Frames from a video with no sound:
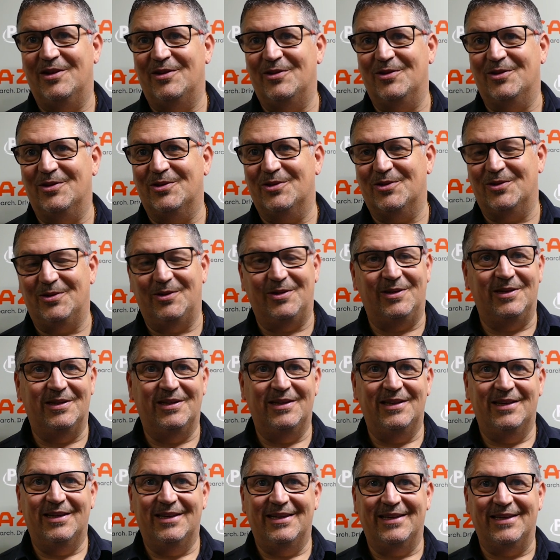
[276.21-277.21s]
you know, so
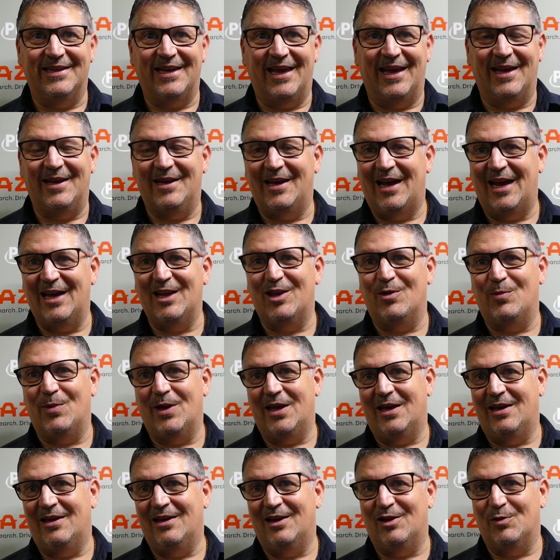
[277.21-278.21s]
yeah, either
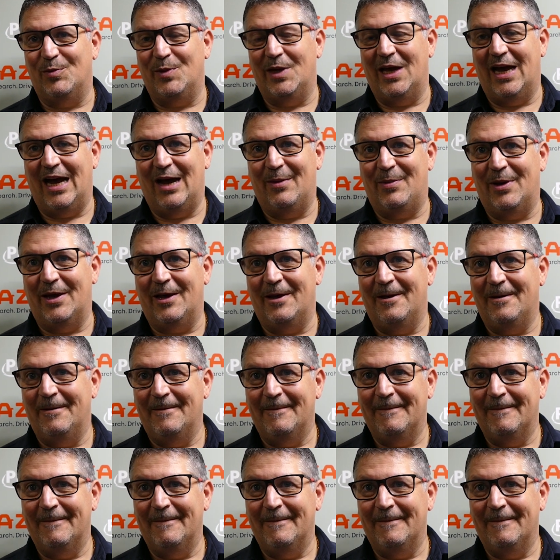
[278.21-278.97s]
way, I'd be happy.